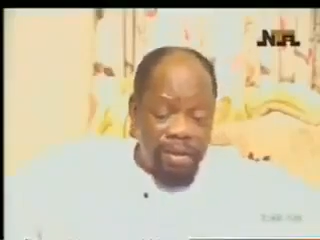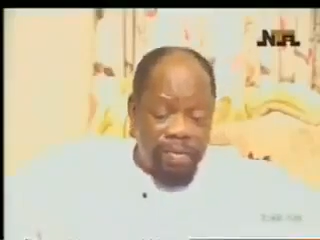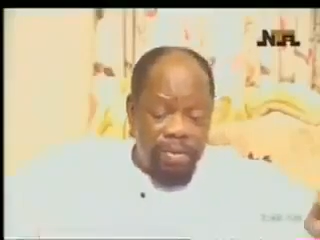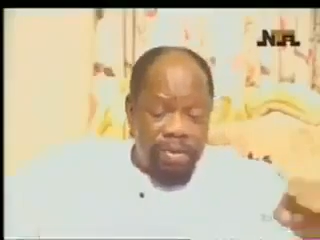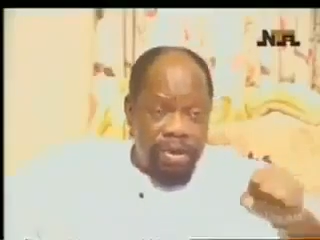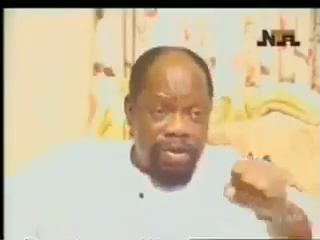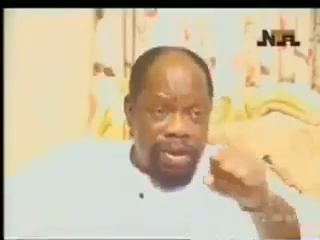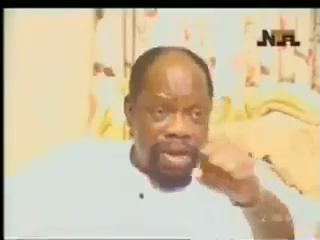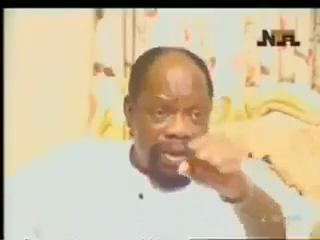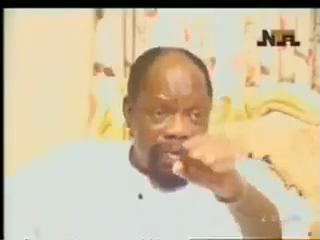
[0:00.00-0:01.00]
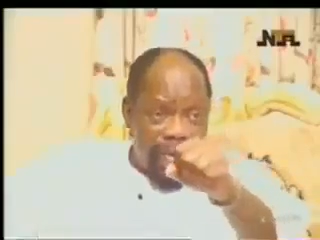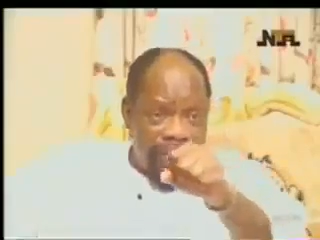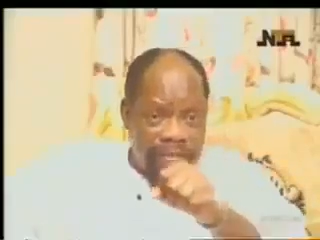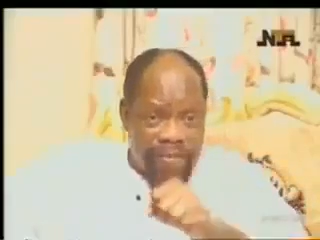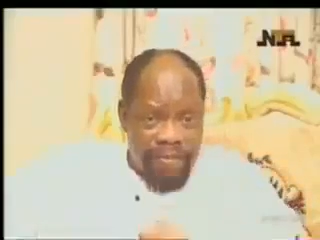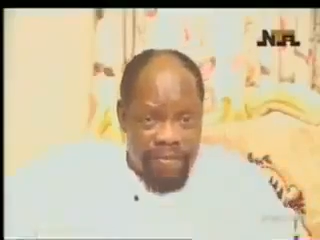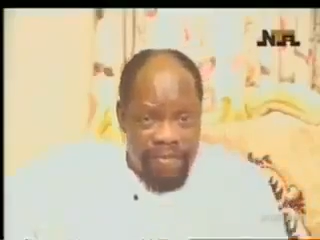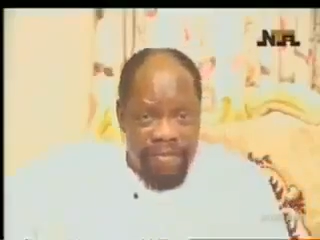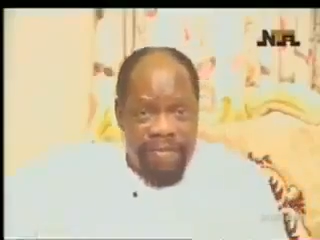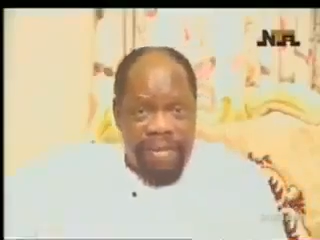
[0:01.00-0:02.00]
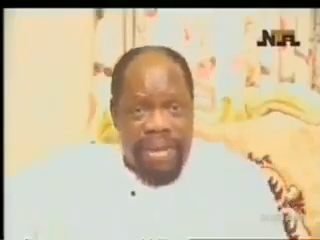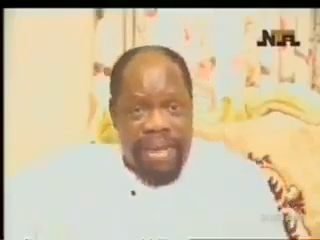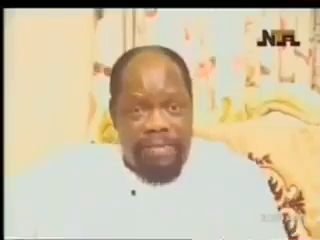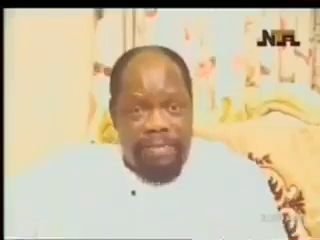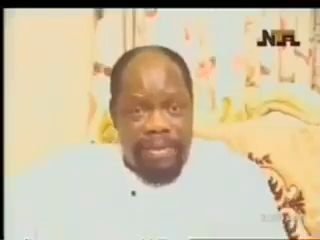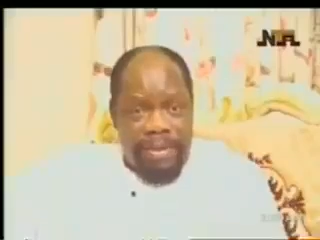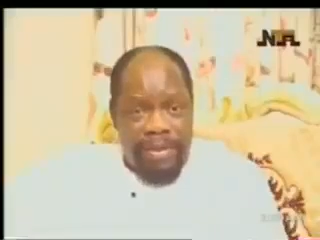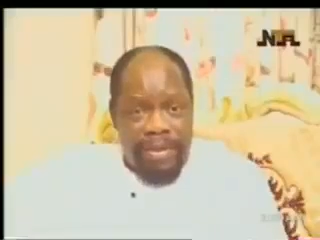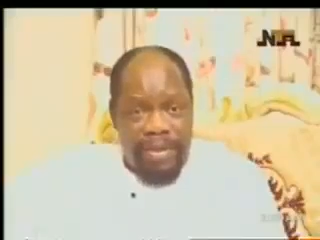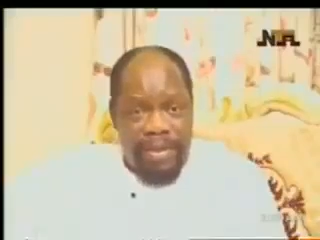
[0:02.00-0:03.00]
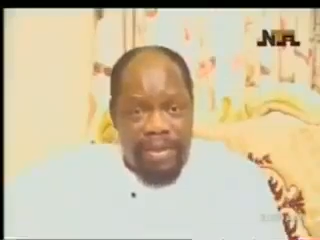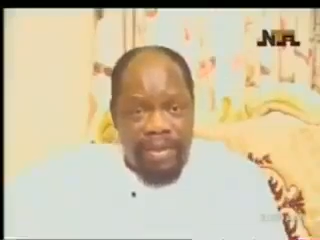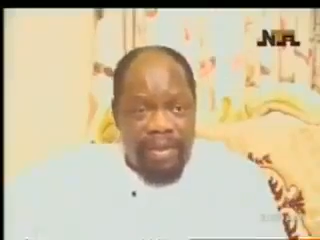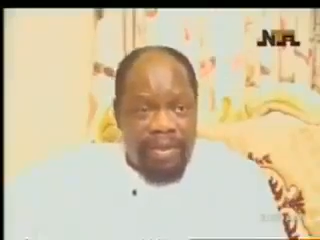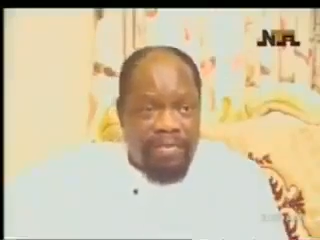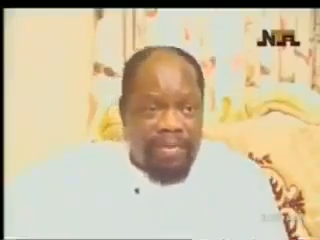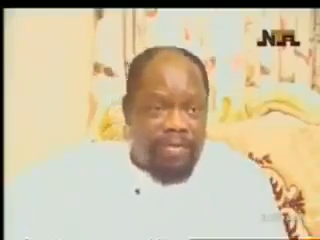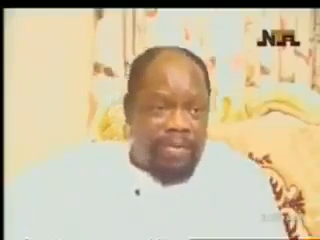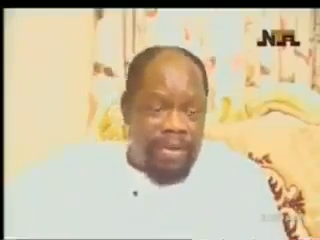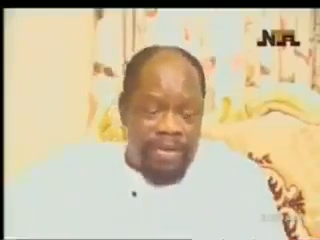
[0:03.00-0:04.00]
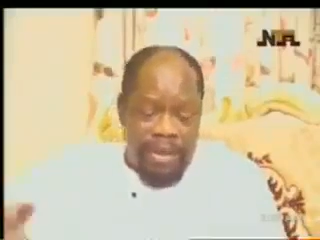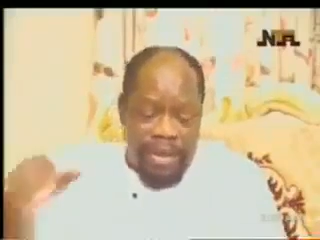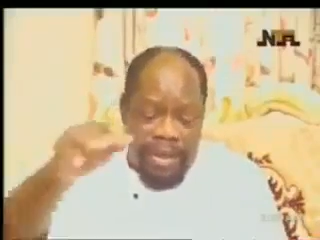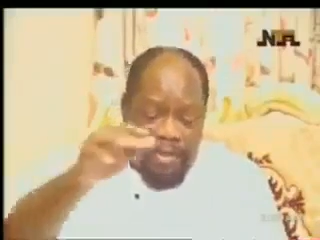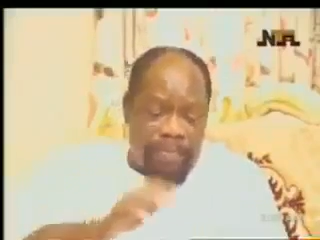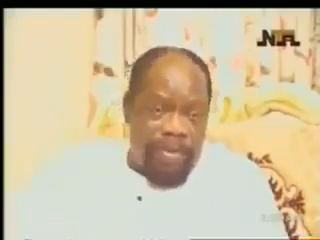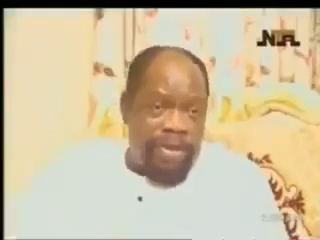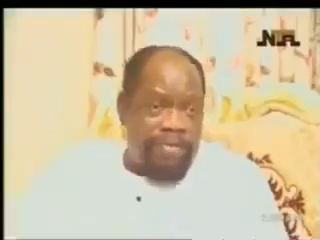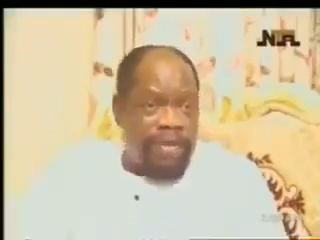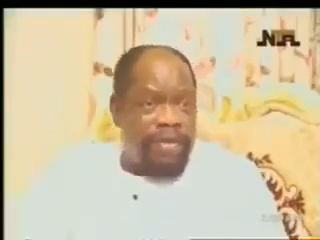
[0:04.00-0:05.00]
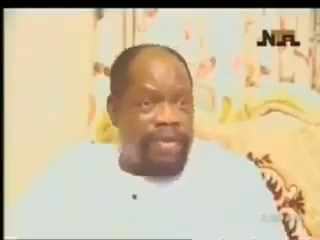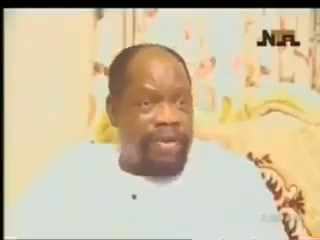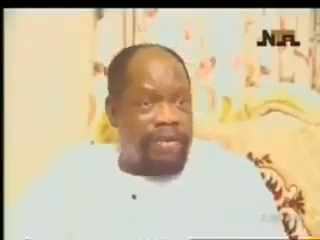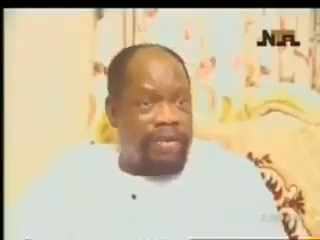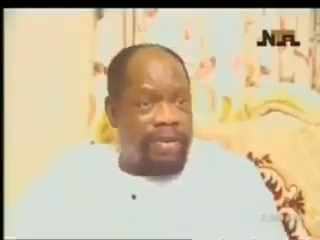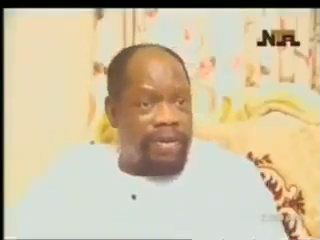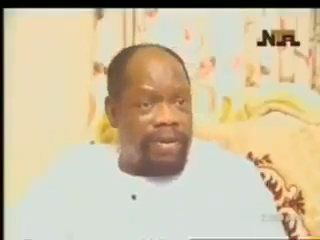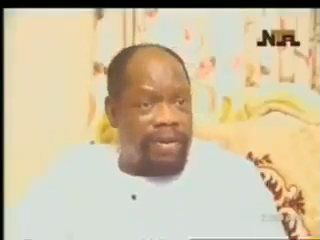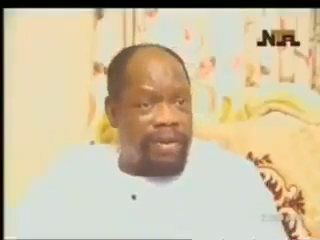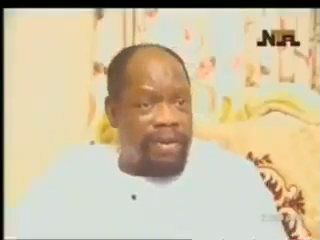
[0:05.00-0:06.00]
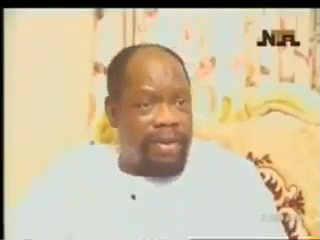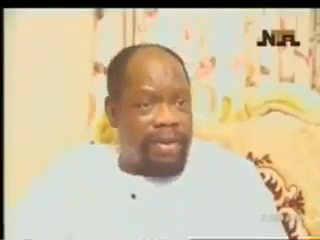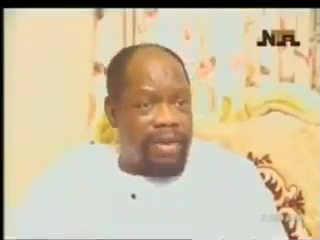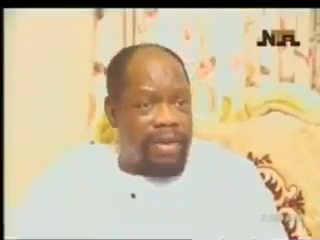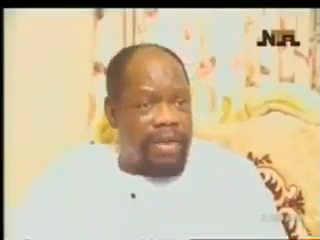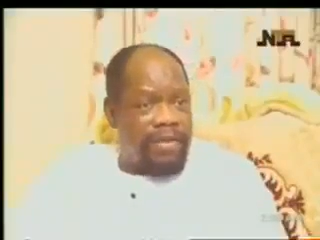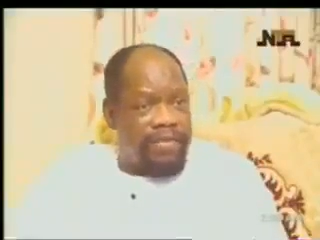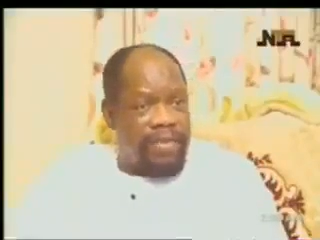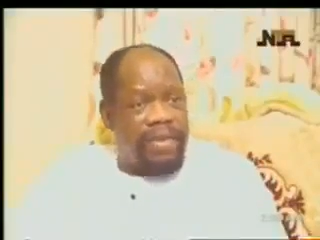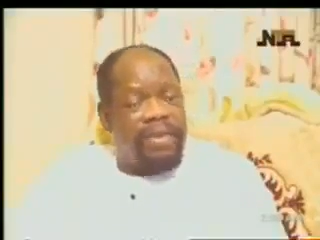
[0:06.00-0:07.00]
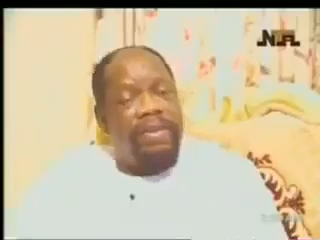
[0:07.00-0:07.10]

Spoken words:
put it on Ankara's lap, brought my other hand, placed it on it, and I said,